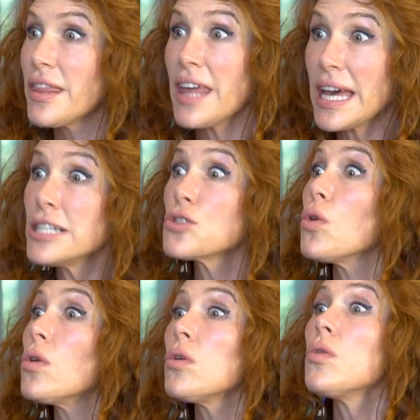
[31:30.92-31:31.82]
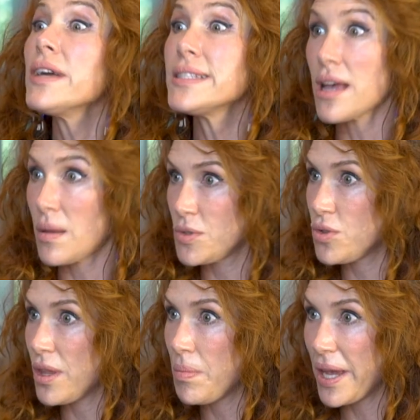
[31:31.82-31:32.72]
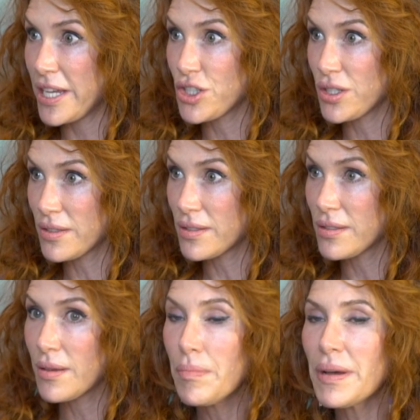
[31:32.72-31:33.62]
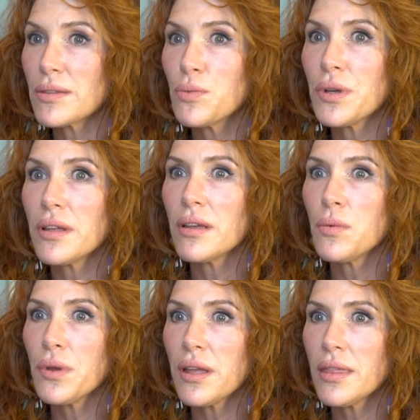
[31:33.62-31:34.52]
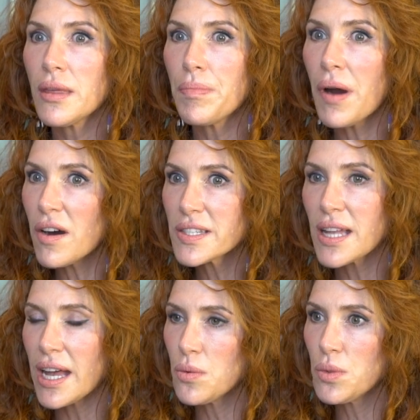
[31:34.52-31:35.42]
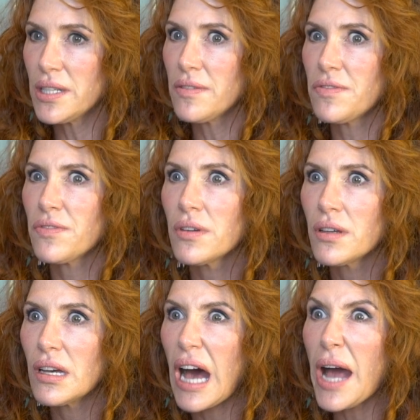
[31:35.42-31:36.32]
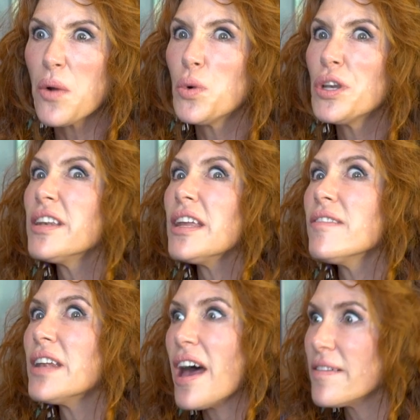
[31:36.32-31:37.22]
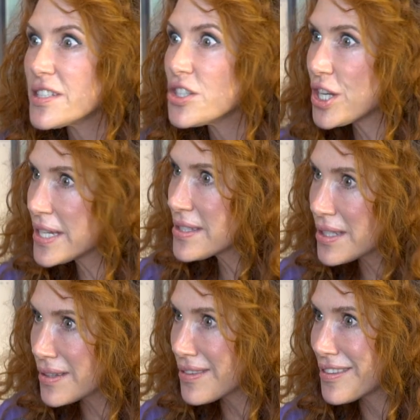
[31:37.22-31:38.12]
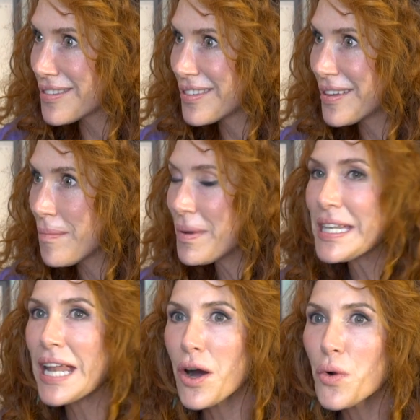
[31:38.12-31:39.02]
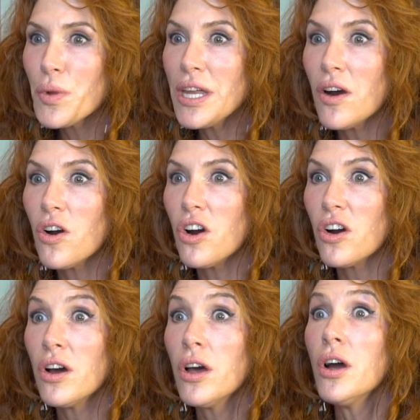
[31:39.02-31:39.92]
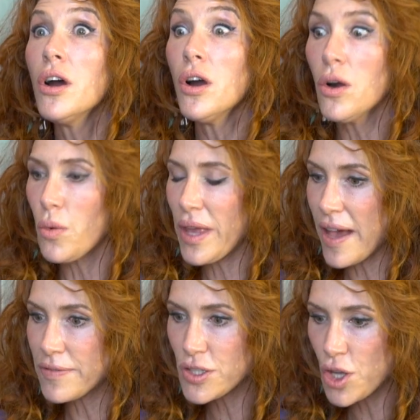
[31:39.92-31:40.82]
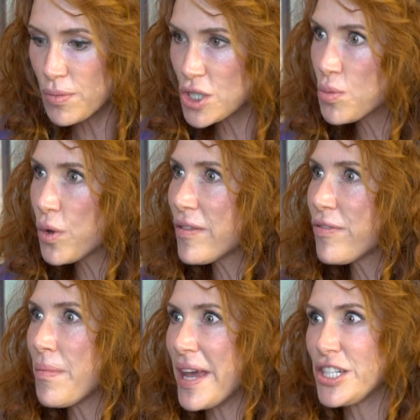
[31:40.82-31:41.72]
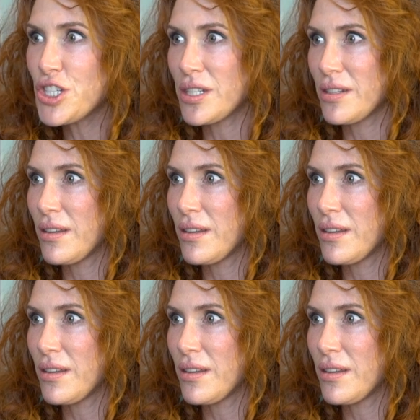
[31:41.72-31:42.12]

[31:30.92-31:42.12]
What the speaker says: That is always up to the patient. But in the past, I wouldn't even have suggested it. But now we have so much more information.